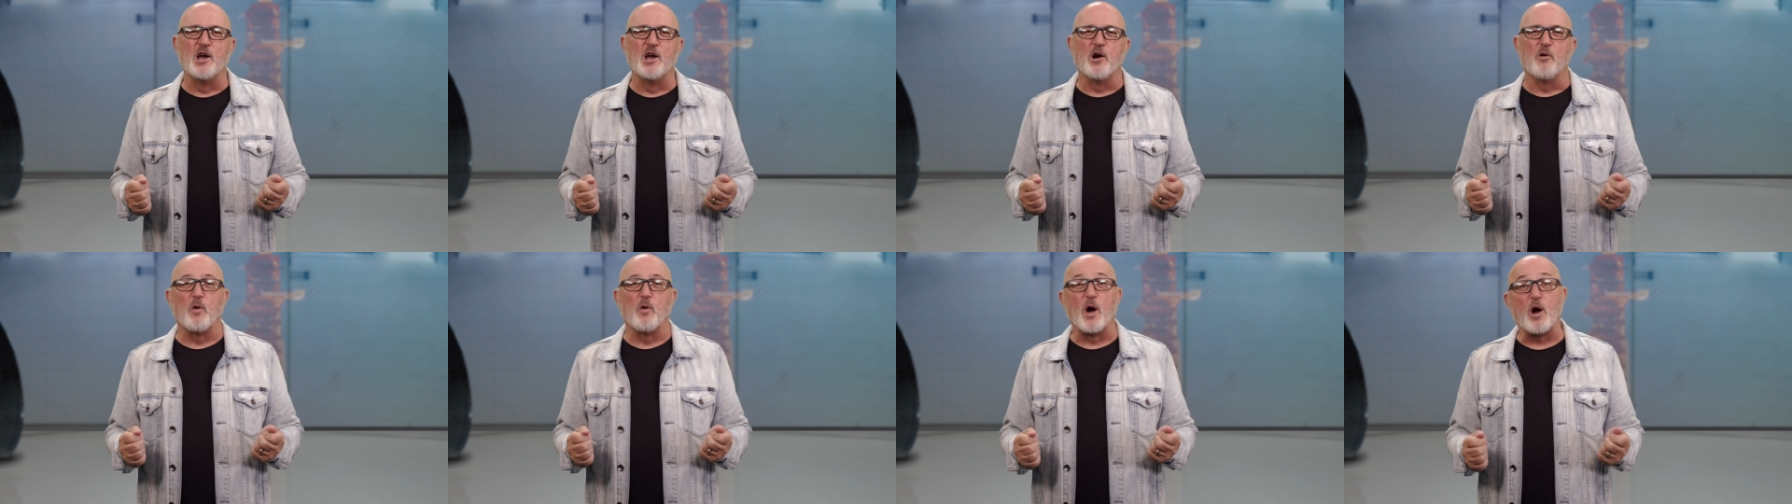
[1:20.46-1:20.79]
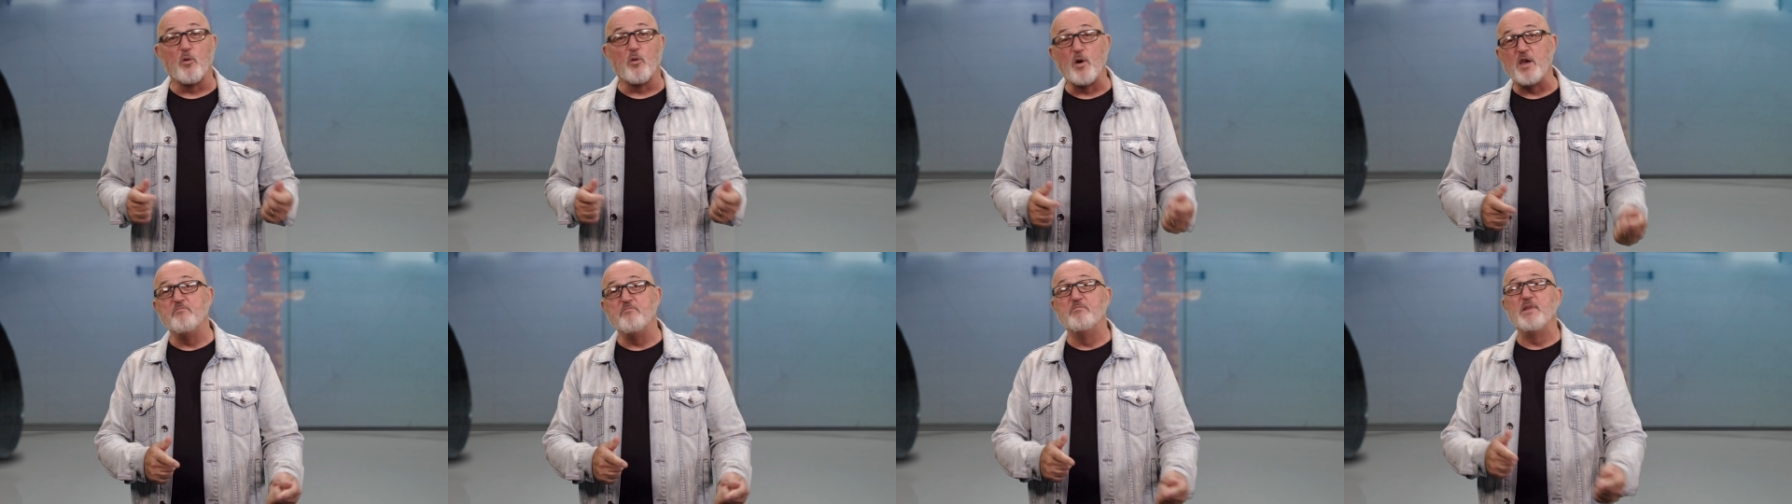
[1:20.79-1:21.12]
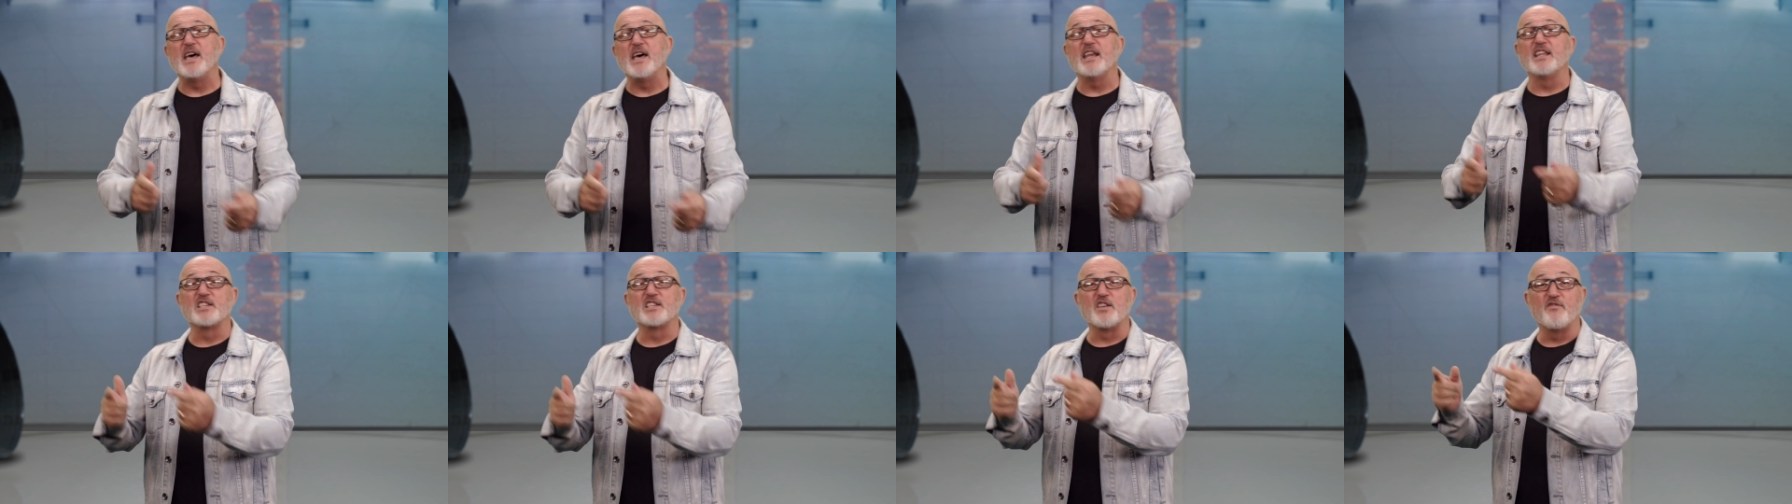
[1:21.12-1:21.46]
where we've
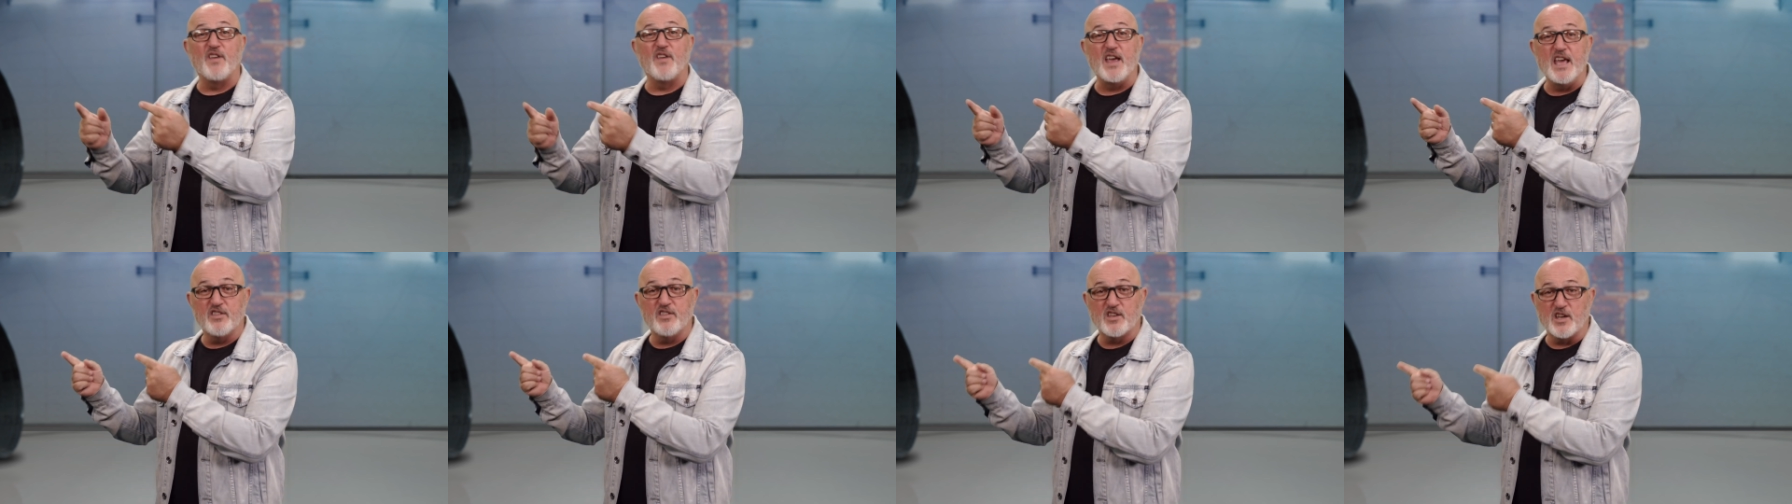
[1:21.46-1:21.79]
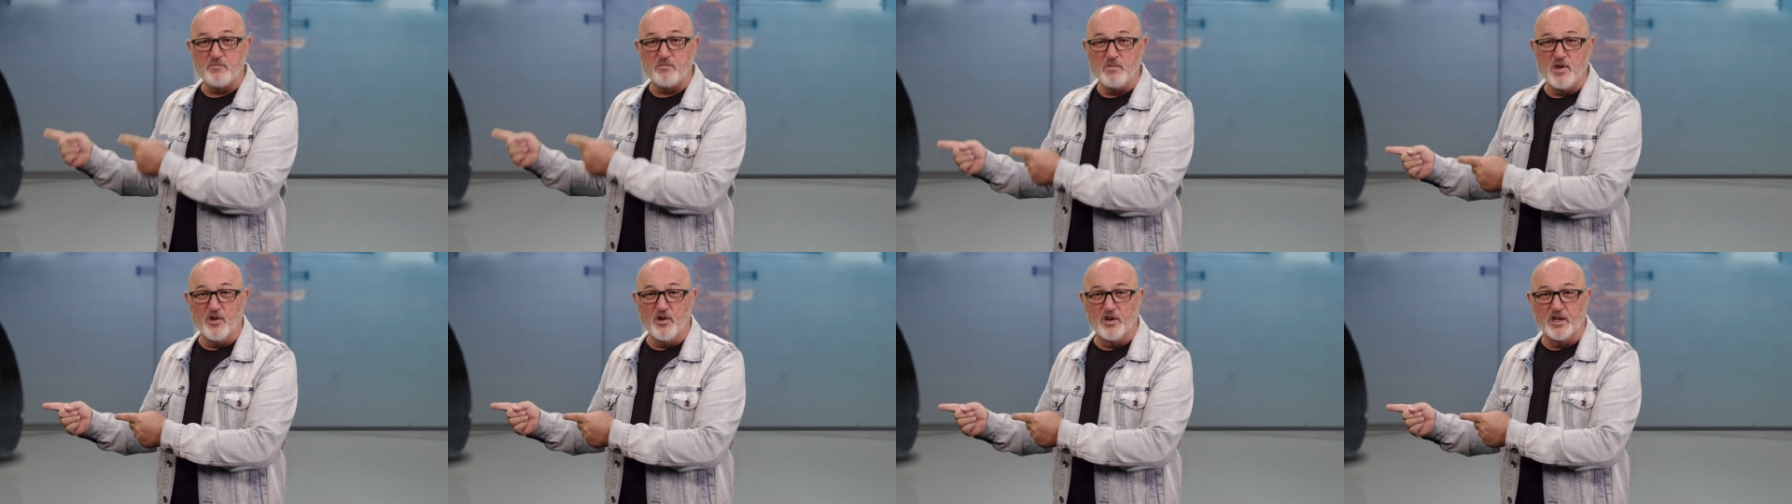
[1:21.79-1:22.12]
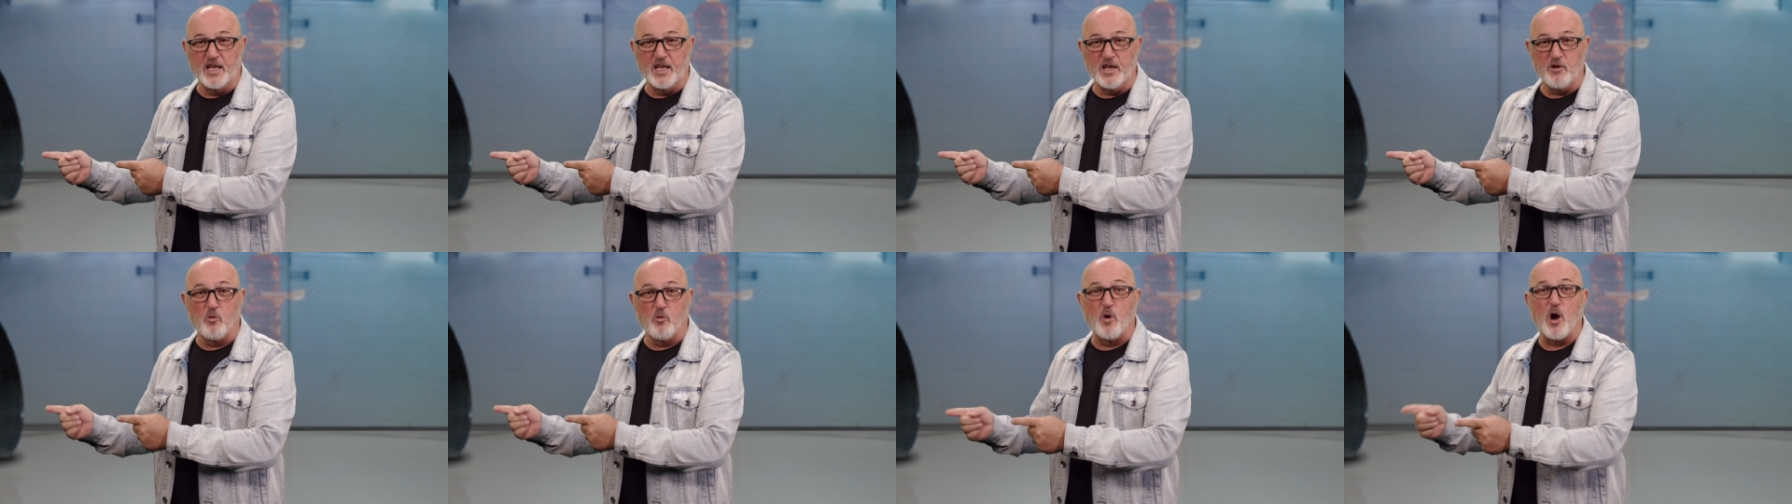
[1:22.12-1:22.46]
been as a faith
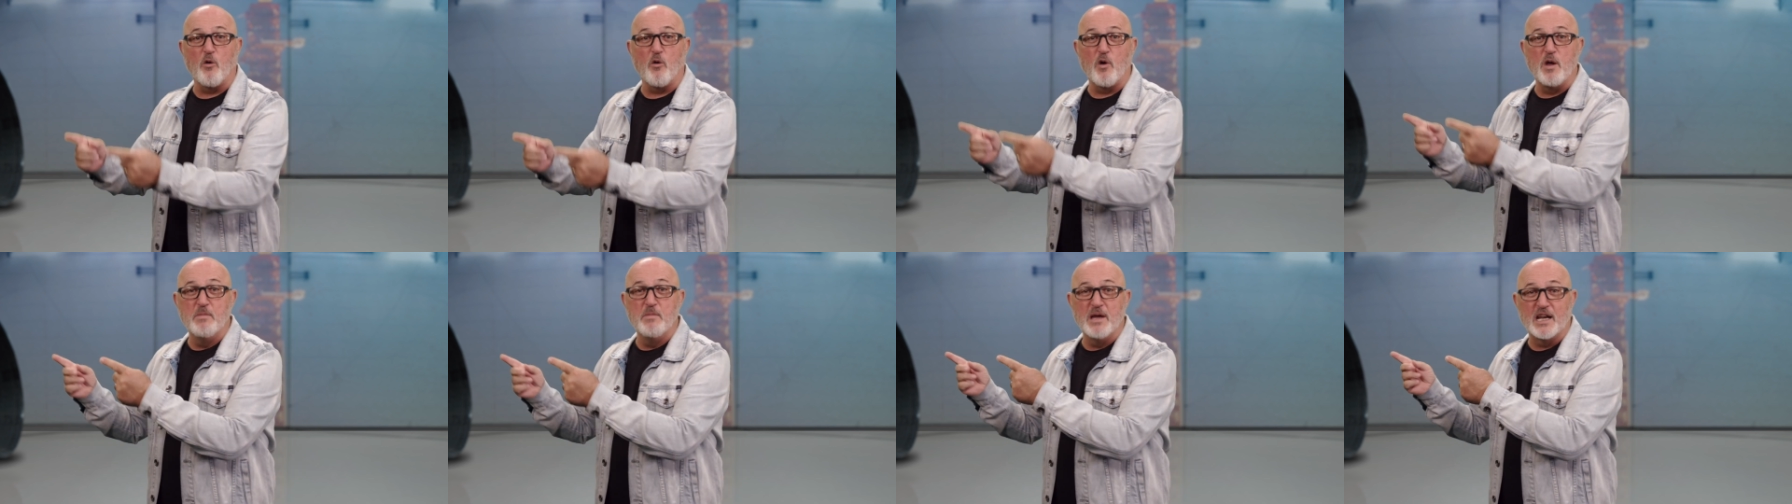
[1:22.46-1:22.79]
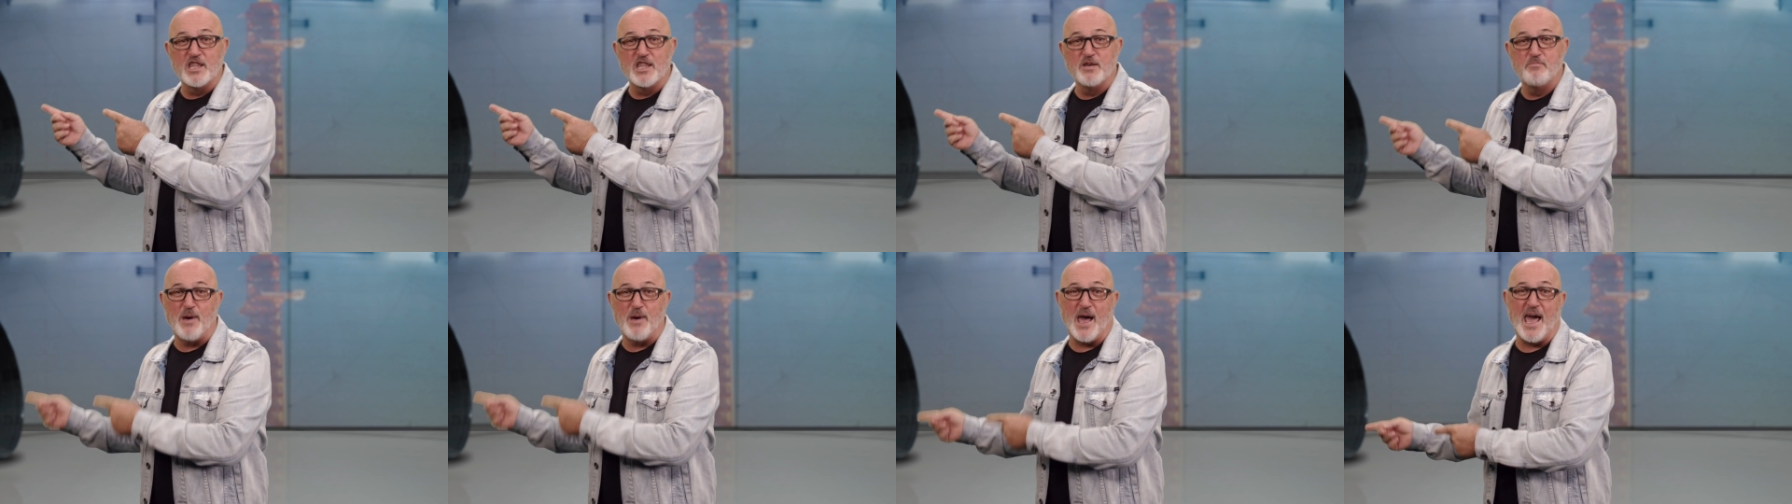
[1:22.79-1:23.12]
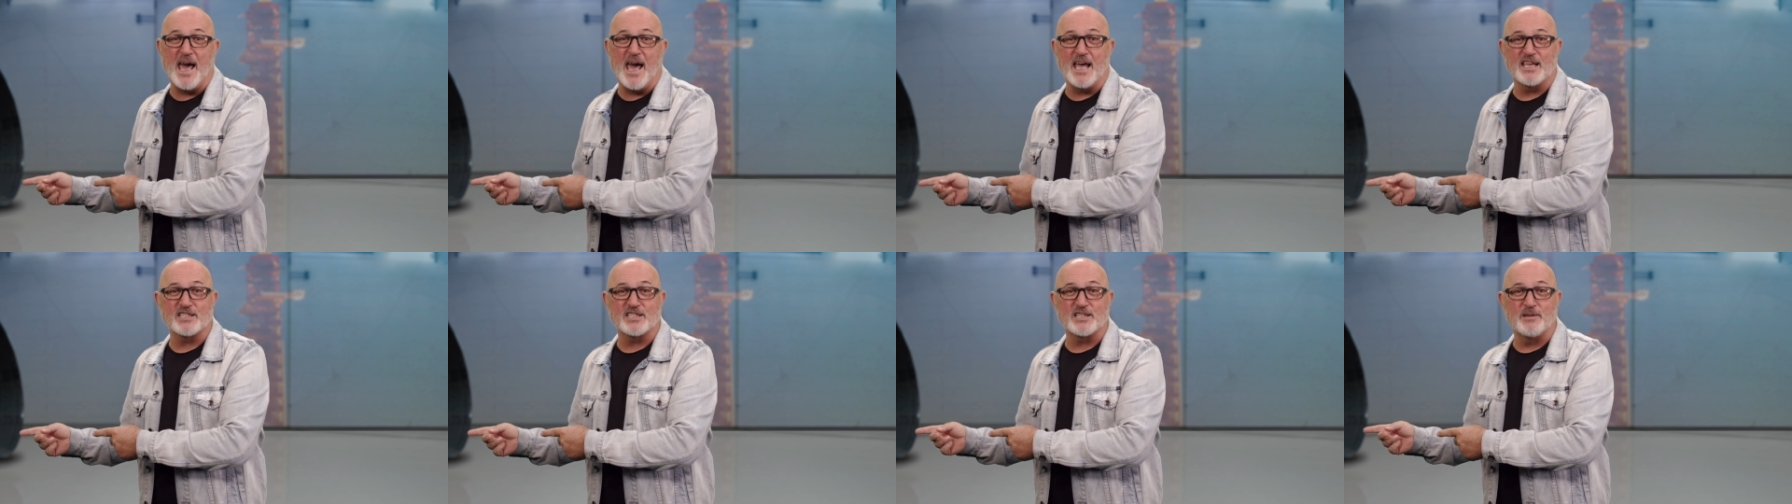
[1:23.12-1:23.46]
community, where we've been in the
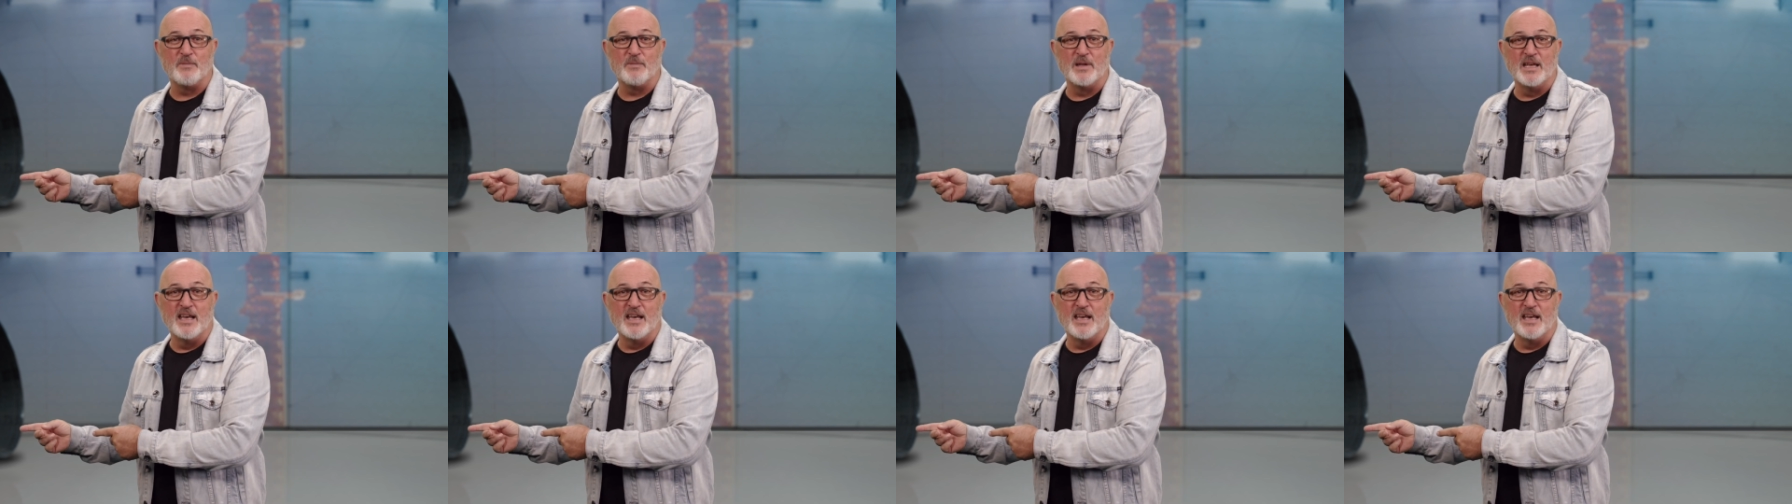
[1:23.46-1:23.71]
past.